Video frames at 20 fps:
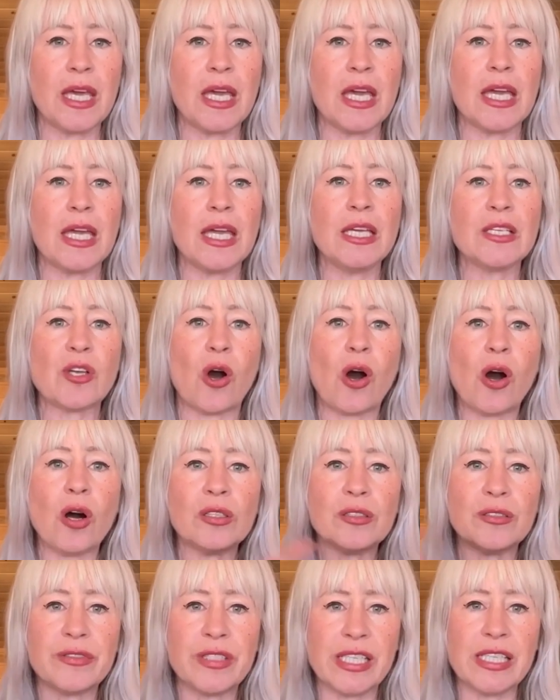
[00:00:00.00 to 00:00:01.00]
is all
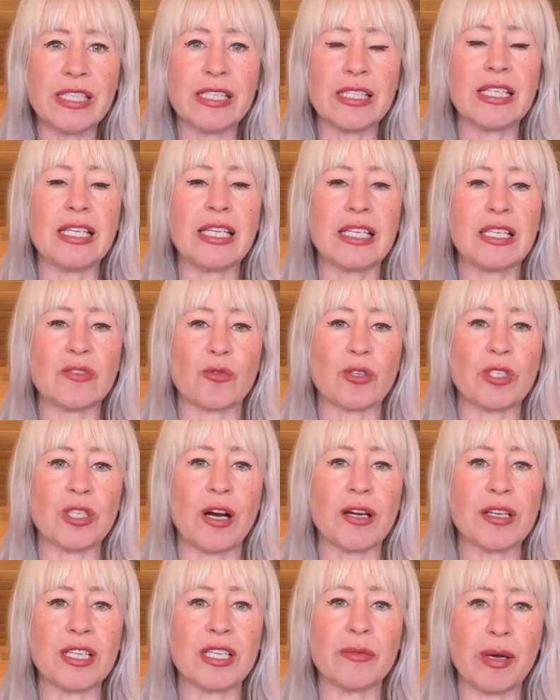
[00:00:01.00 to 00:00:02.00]
of these things we're
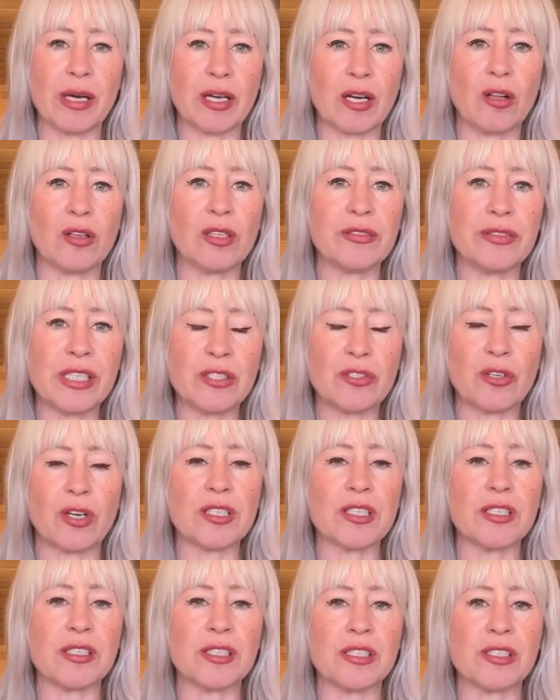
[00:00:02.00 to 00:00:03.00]
talking about, all of these
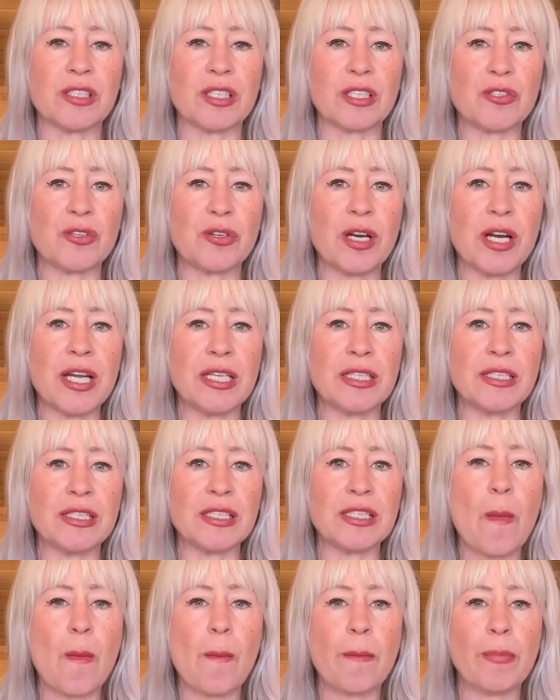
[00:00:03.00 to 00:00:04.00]
narcissistic
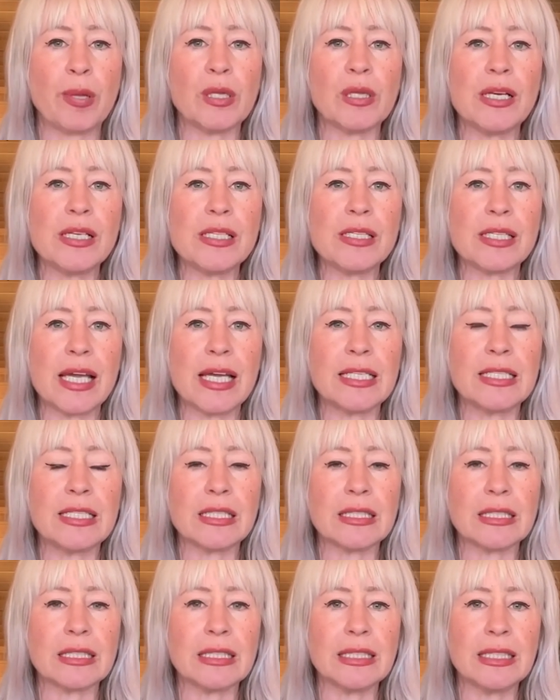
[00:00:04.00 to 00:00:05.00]
traits, plus a
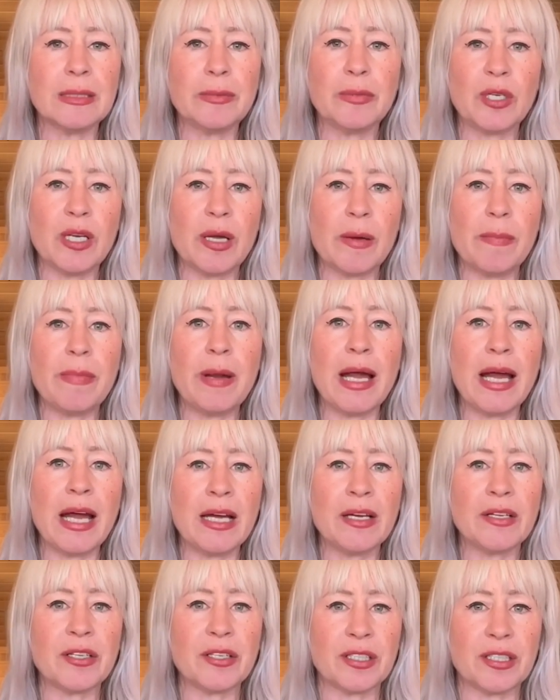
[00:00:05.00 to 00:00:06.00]
deliberate
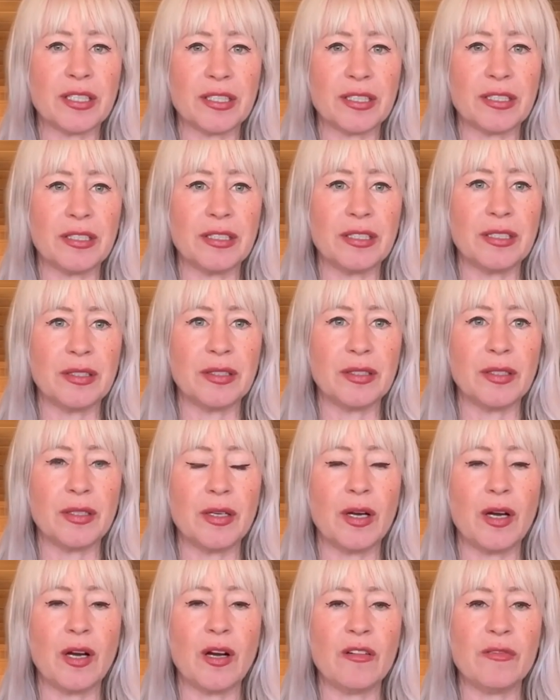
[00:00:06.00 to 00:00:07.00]
pattern
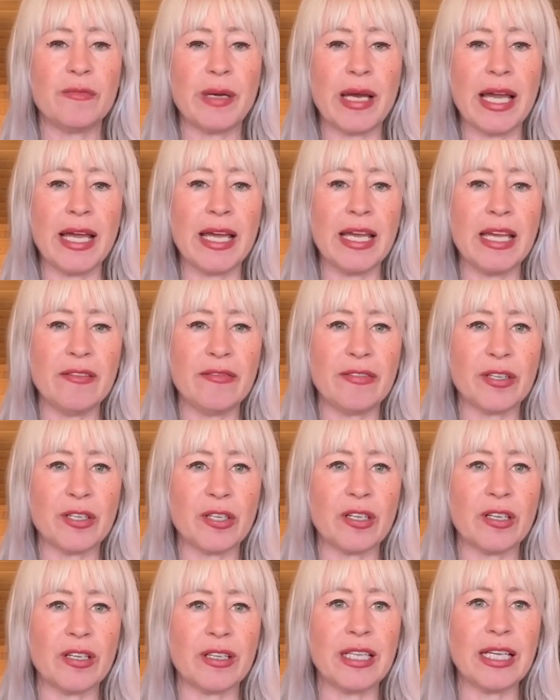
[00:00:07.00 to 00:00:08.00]
of
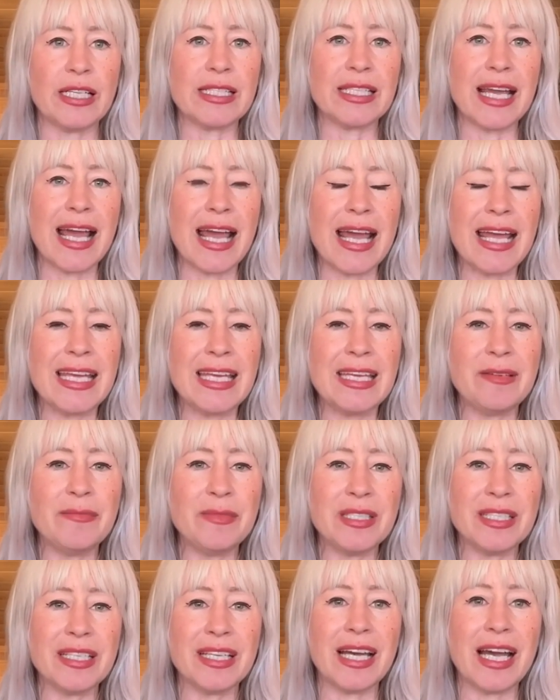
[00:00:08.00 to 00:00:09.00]
behavior that's
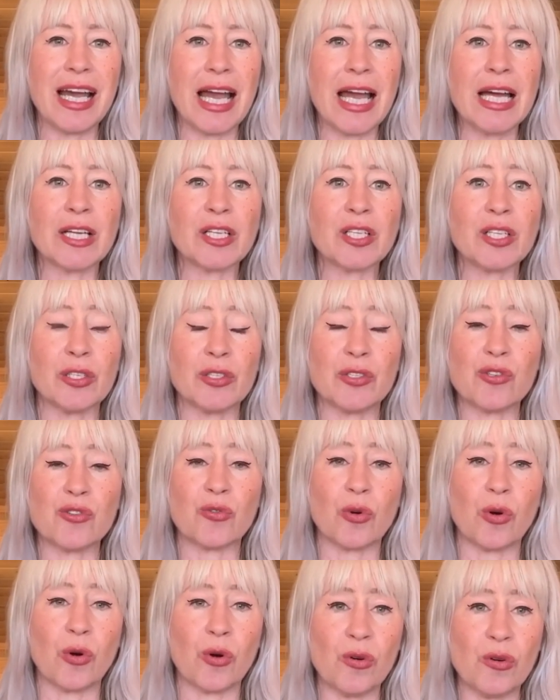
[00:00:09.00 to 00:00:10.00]
aimed at
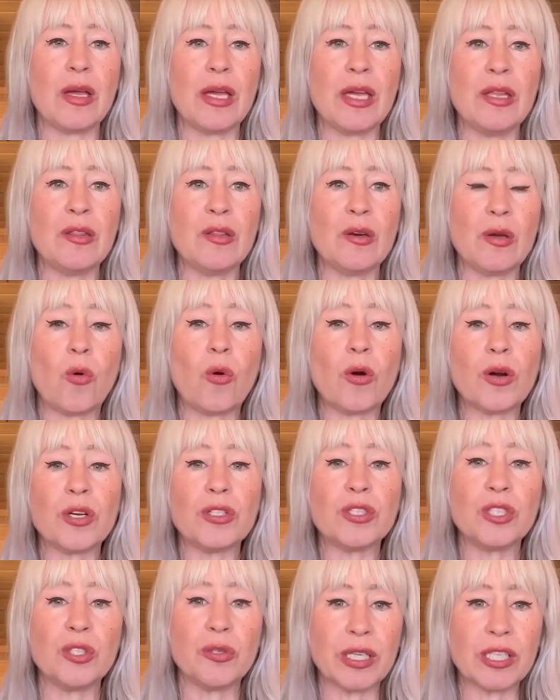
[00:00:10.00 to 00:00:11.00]
control in
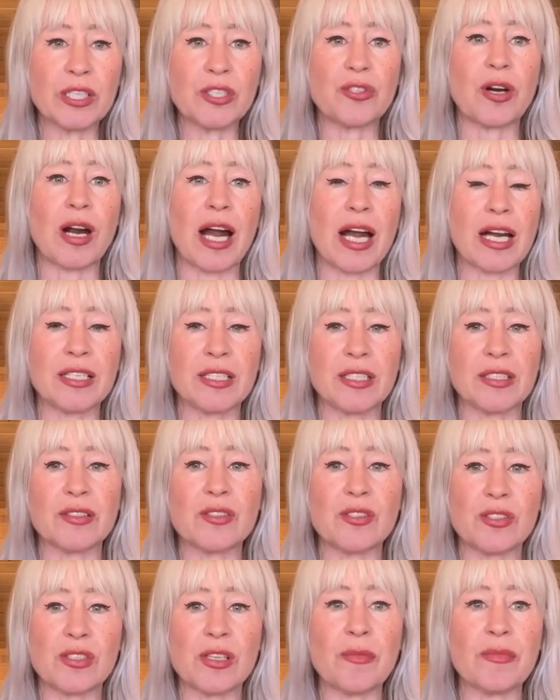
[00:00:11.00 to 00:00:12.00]
order to extract
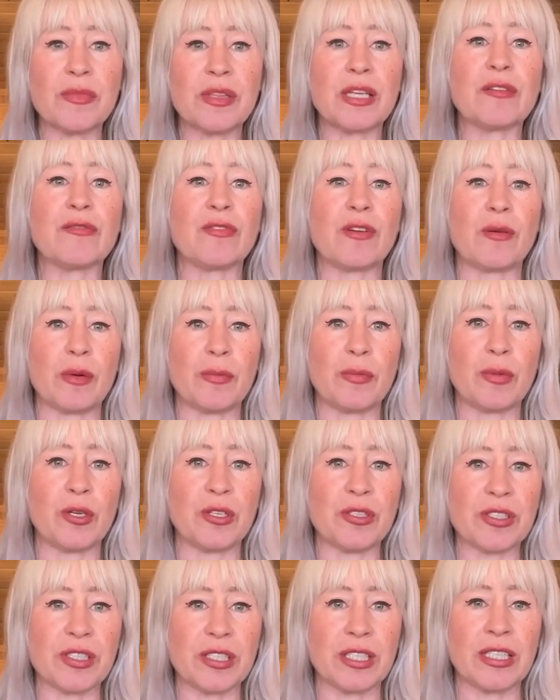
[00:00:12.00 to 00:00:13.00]
something from a
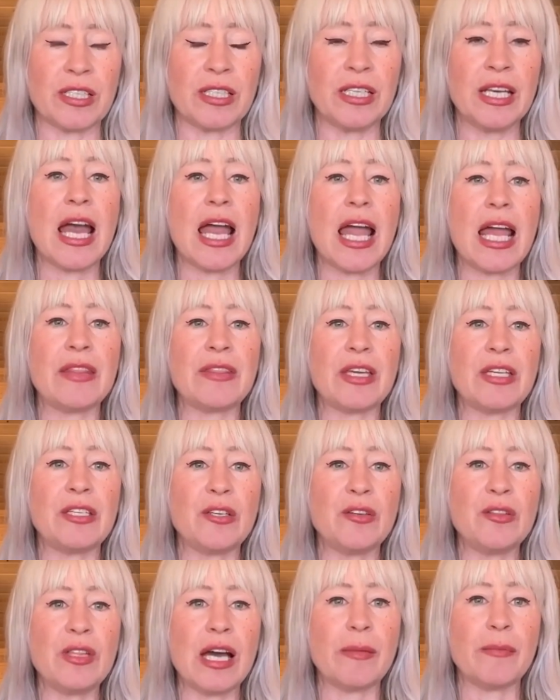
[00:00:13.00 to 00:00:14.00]
person. And they
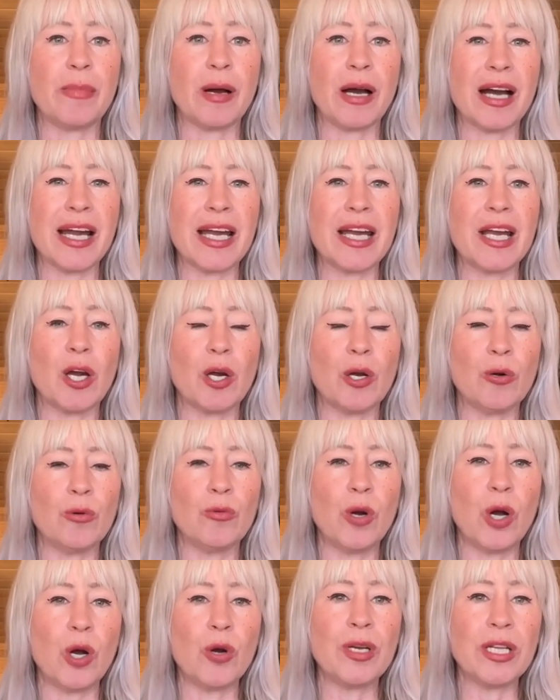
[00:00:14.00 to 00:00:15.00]
do that by
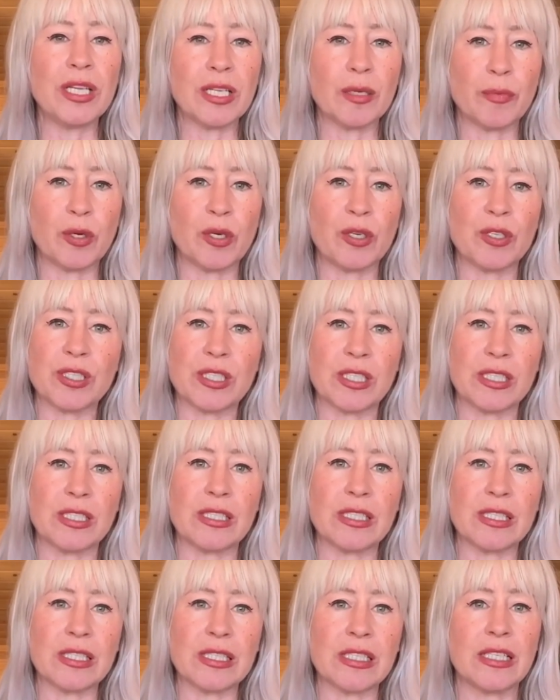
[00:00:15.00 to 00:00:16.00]
eroding a
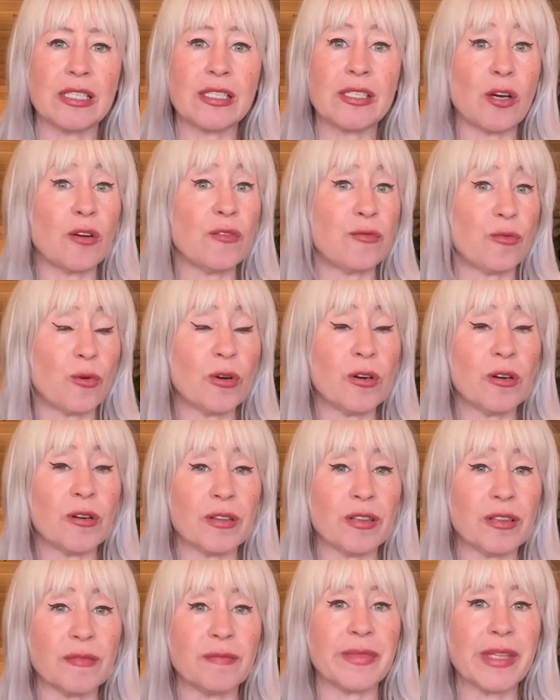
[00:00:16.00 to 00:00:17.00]
person's
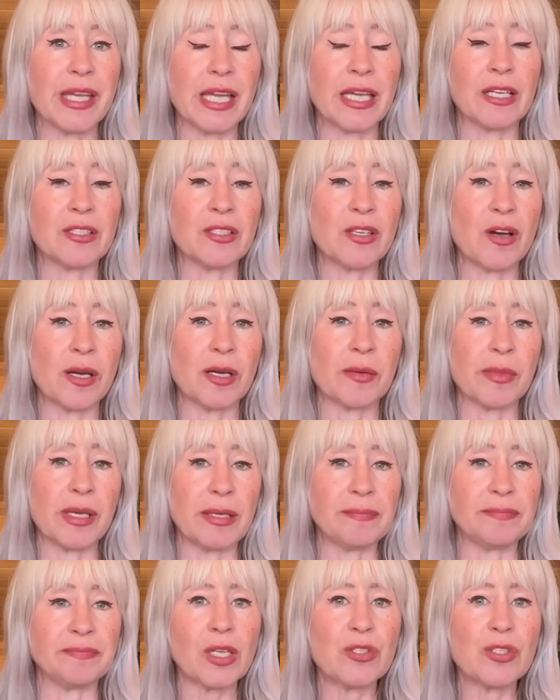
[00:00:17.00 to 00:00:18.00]
self-worth and
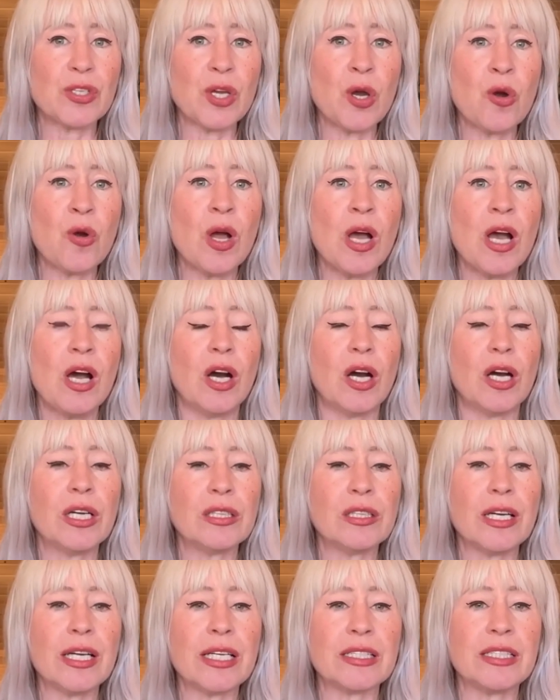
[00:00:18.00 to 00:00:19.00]
autonomy. So
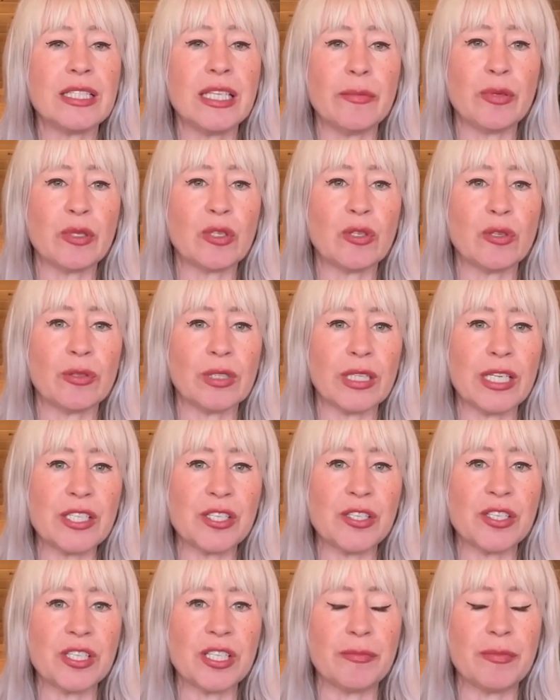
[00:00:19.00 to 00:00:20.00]
unlike typical
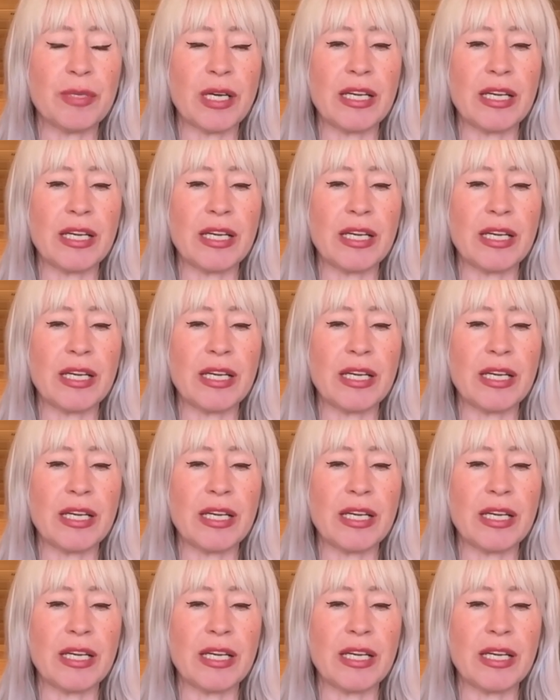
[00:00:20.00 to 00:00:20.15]
relationship